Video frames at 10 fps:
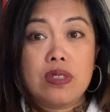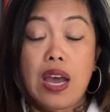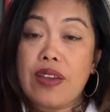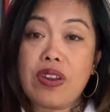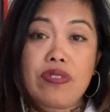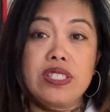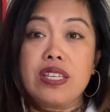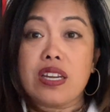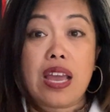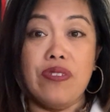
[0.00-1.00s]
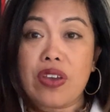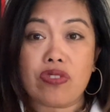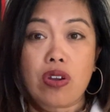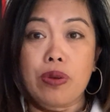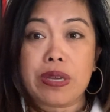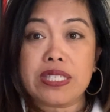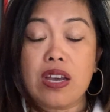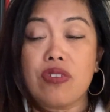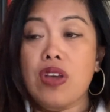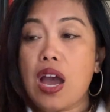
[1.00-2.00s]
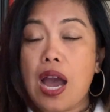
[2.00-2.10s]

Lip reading: I've never seen an IVF doctor myself.